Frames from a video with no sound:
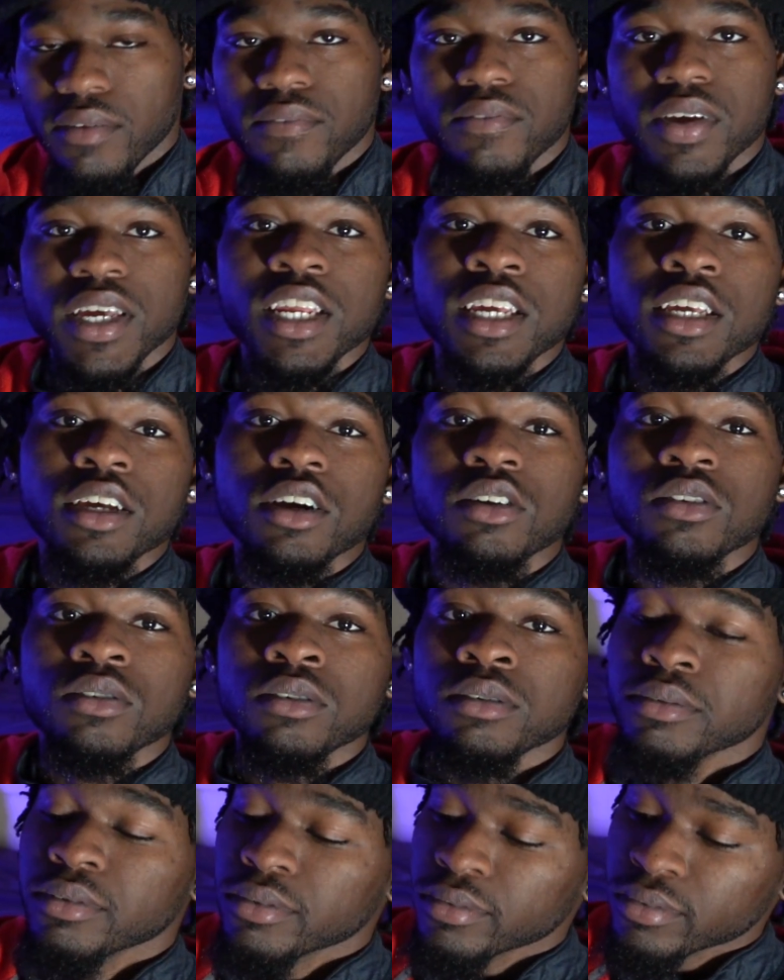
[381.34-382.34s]

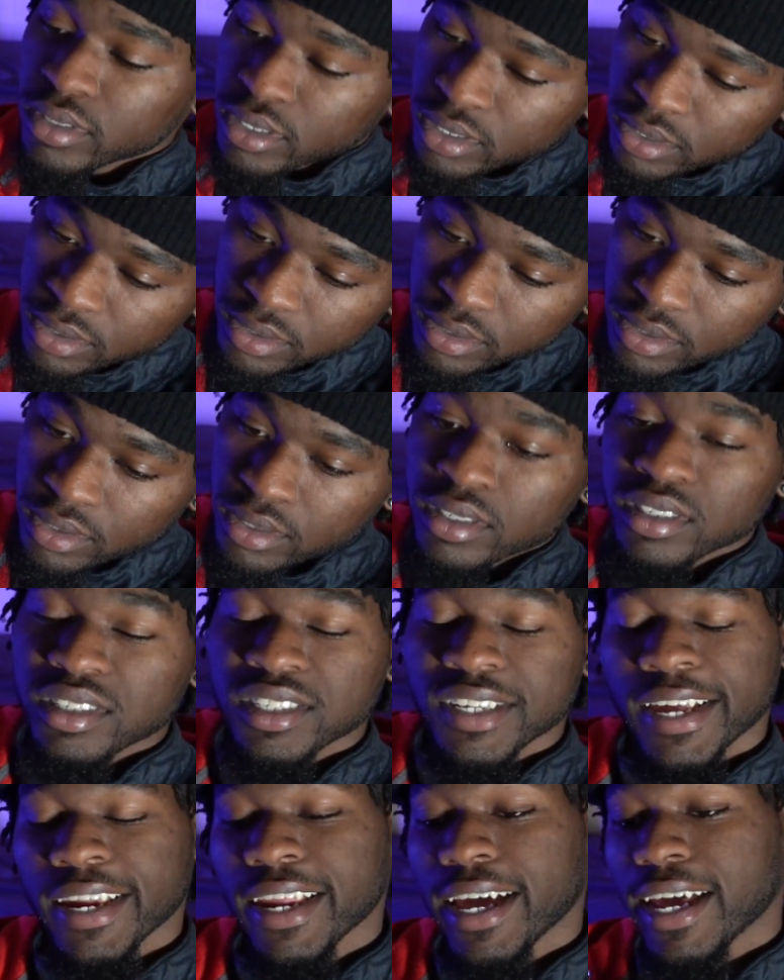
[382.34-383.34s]
Video.
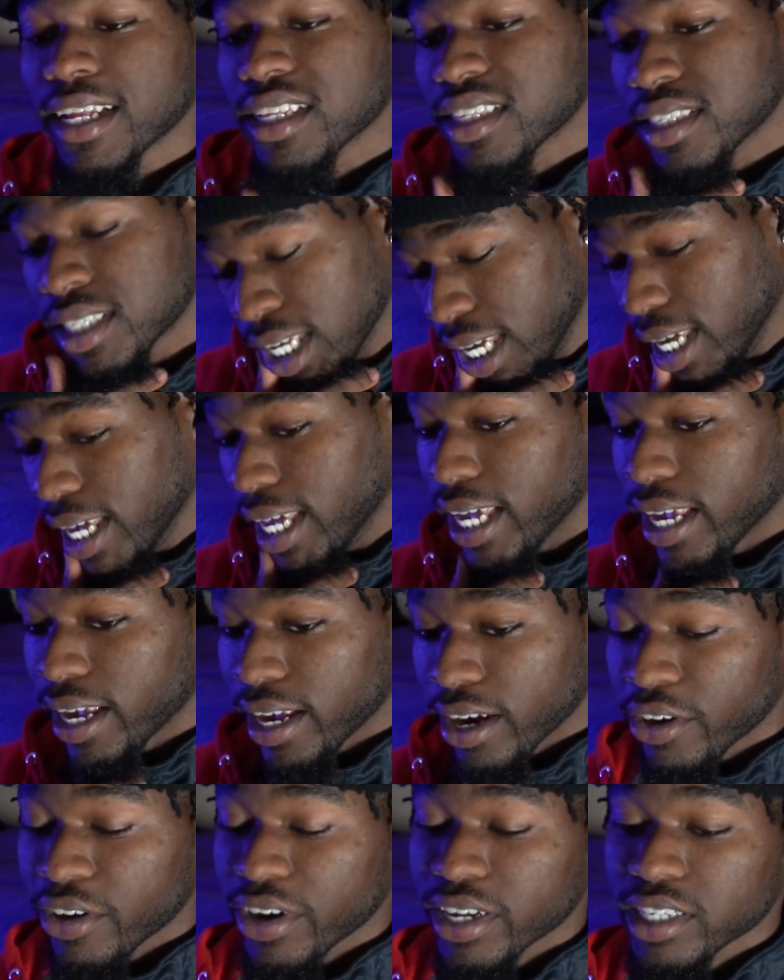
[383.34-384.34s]
10 out of
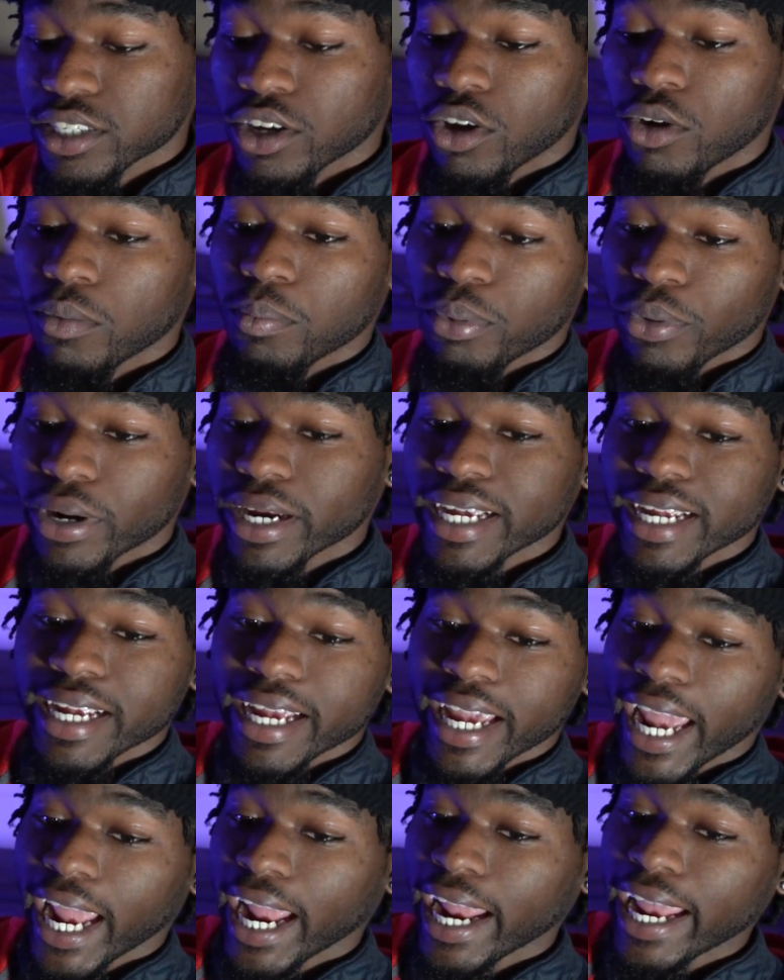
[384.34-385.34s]
10. Chris gonna bring
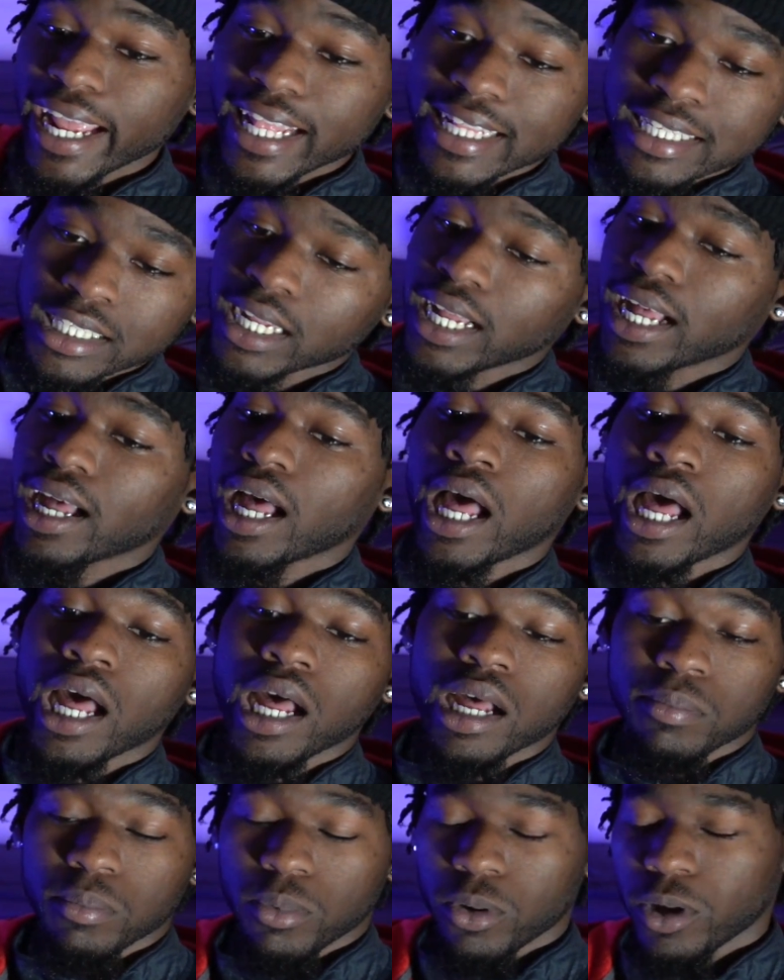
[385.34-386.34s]
it every
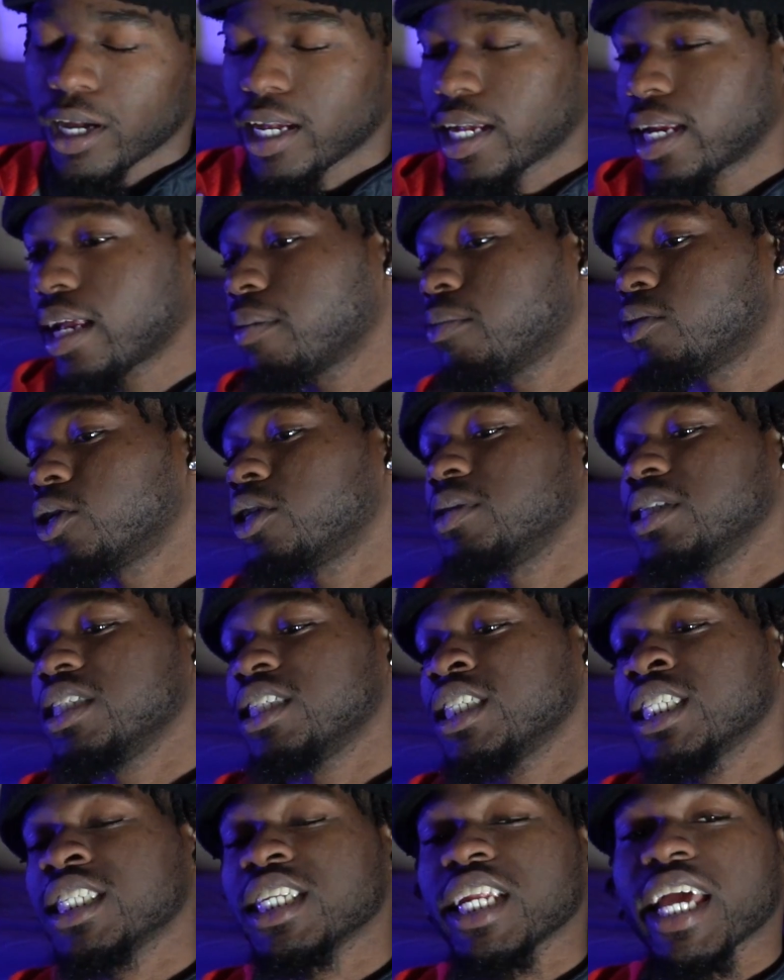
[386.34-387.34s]
time. Boy, that boy be
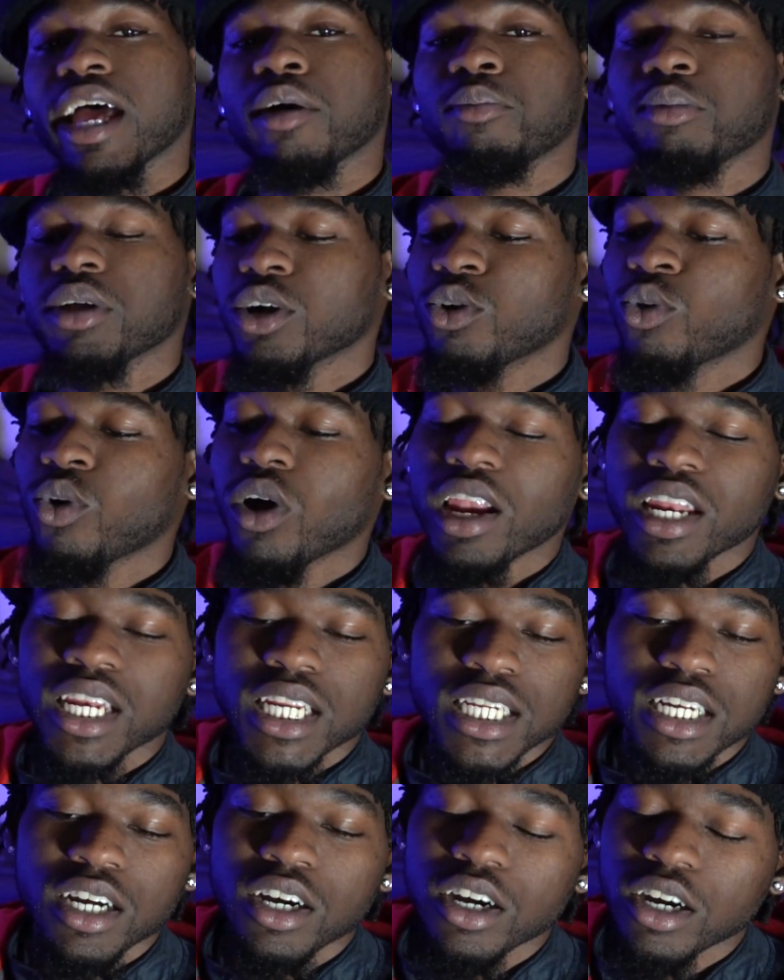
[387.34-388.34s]
snapping.
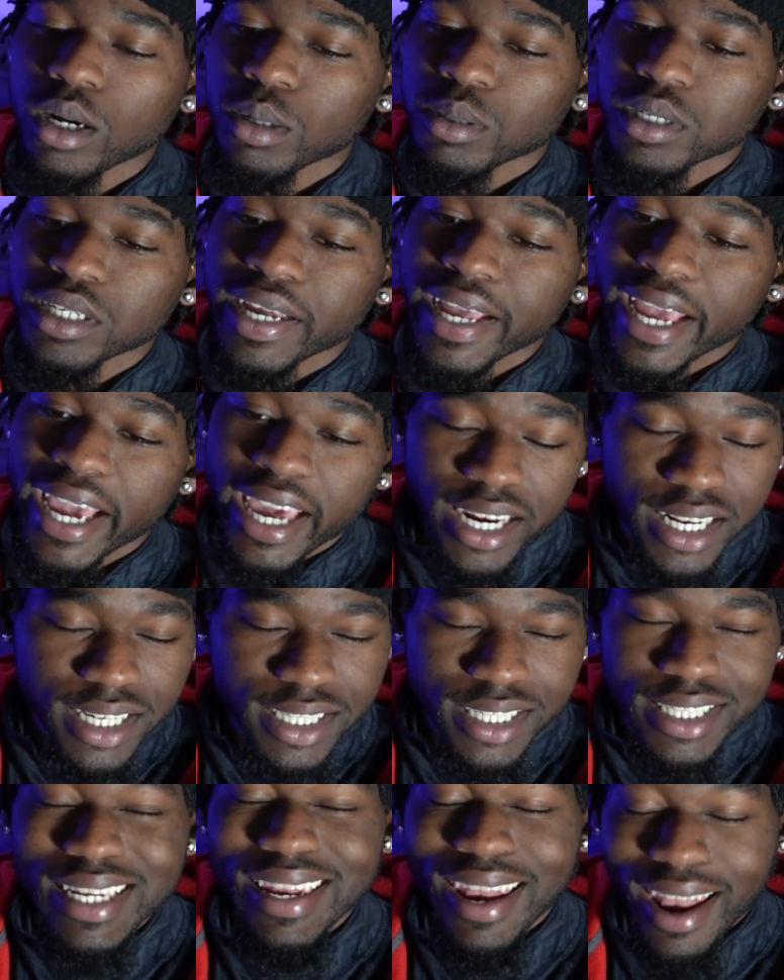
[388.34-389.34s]
Quality up. The
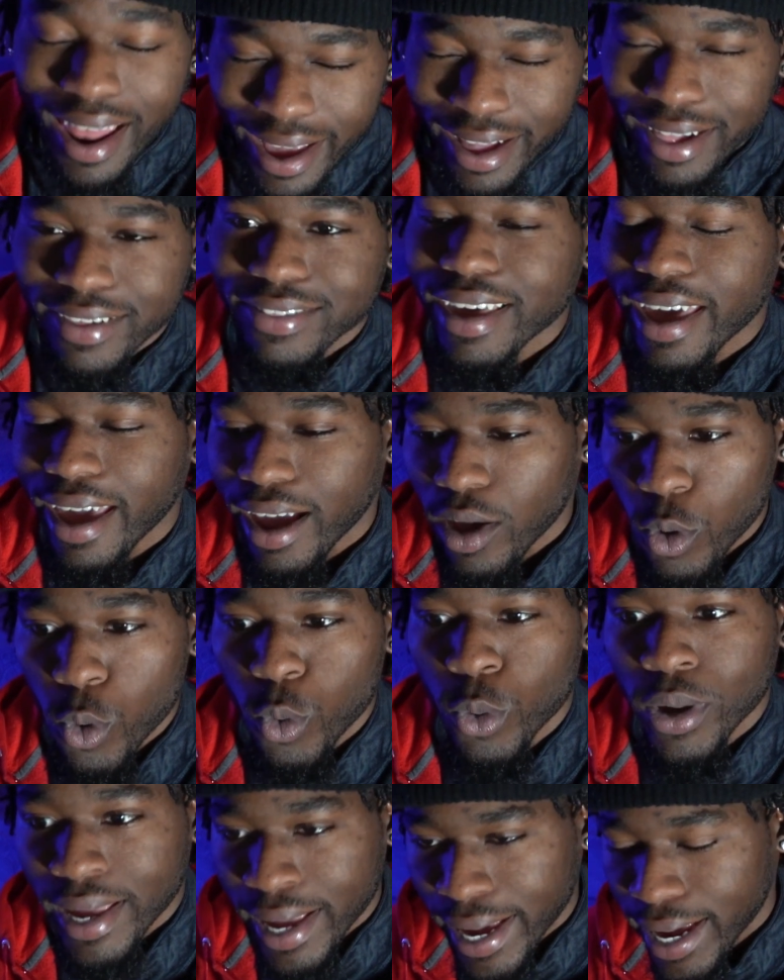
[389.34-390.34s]
edits like that.
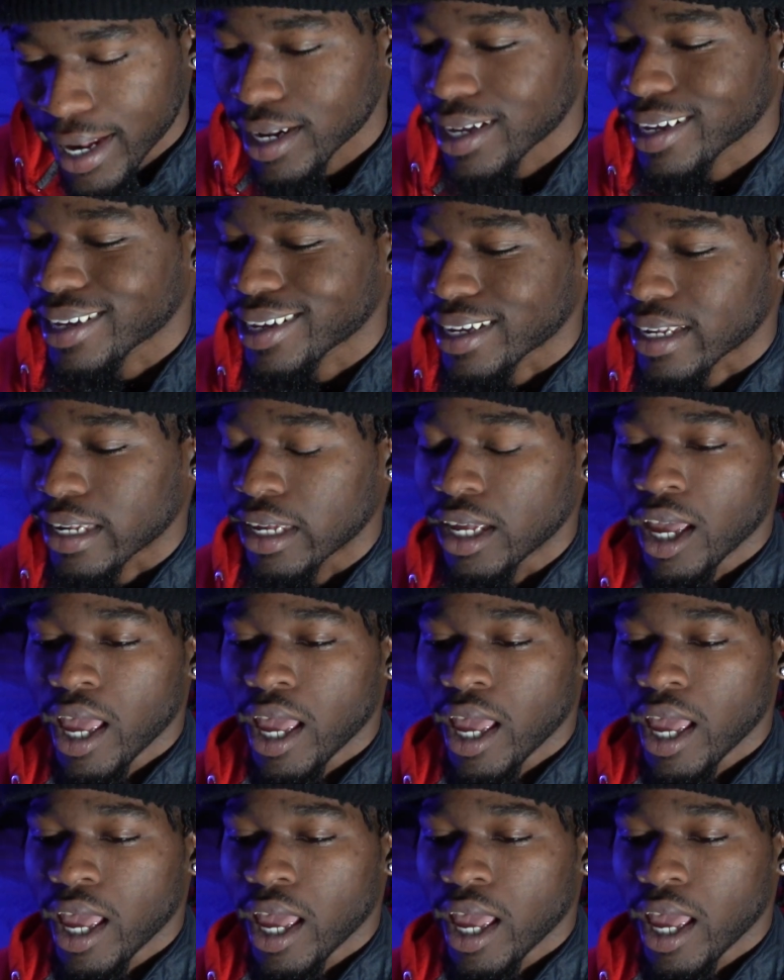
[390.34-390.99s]
Okay, then.